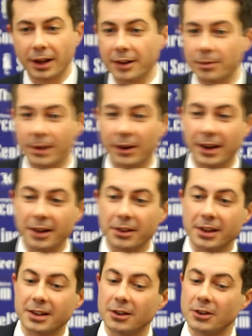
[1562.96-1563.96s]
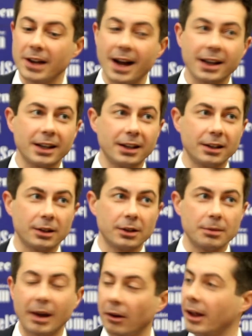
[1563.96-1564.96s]
lines of mental health, and they're not getting
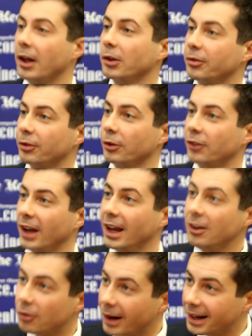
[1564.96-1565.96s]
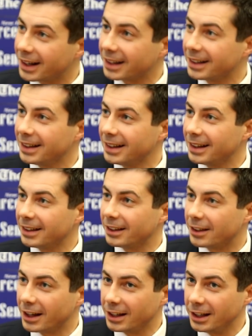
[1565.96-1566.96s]
the mental health first aid training
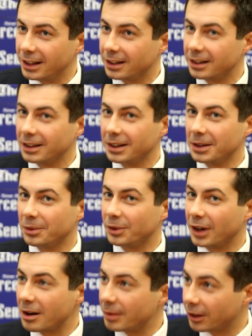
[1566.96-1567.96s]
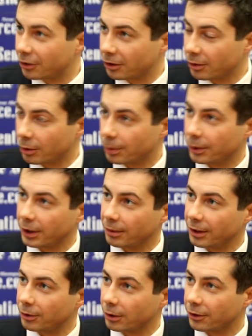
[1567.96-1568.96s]
that they need. We've got to make sure that we're putting
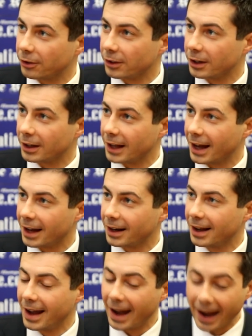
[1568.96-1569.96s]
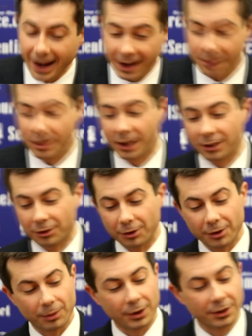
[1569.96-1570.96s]
resources into that, and making
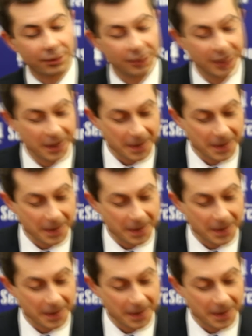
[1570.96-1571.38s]
sure that once